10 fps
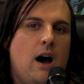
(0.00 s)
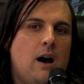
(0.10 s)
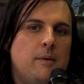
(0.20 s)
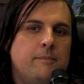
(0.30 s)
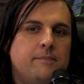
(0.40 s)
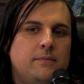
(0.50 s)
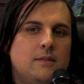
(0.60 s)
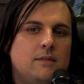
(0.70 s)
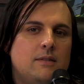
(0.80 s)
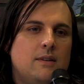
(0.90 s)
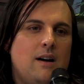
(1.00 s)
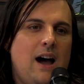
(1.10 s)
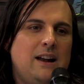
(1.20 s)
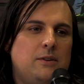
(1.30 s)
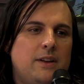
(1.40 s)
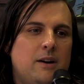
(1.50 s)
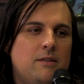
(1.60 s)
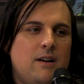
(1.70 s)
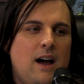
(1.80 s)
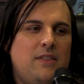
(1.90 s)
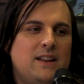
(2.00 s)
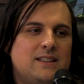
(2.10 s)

I don't know. I think